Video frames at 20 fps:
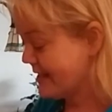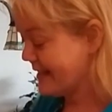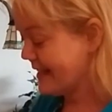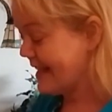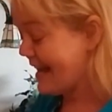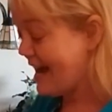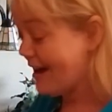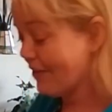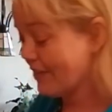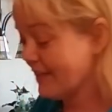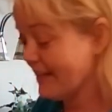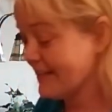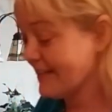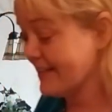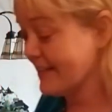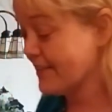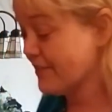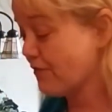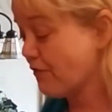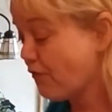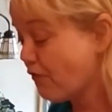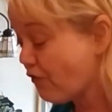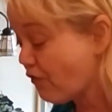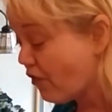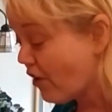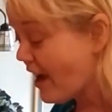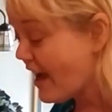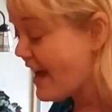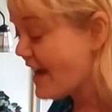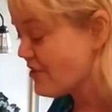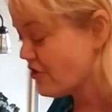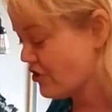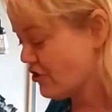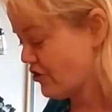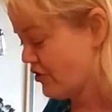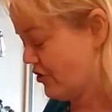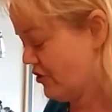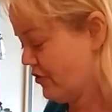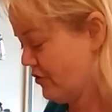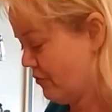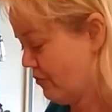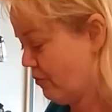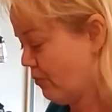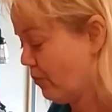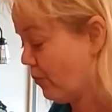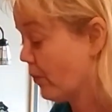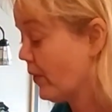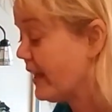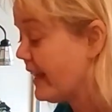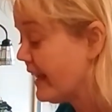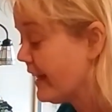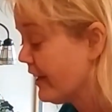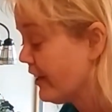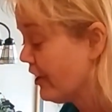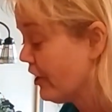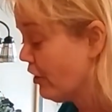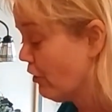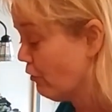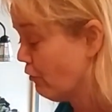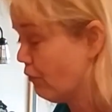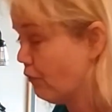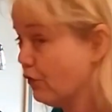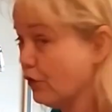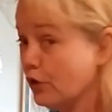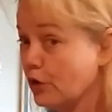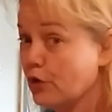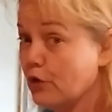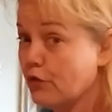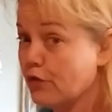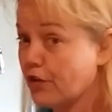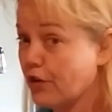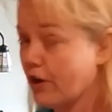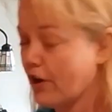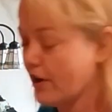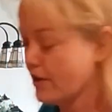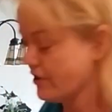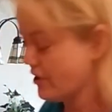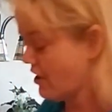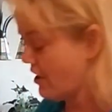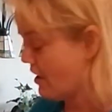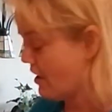we see how this is fresh, real food for our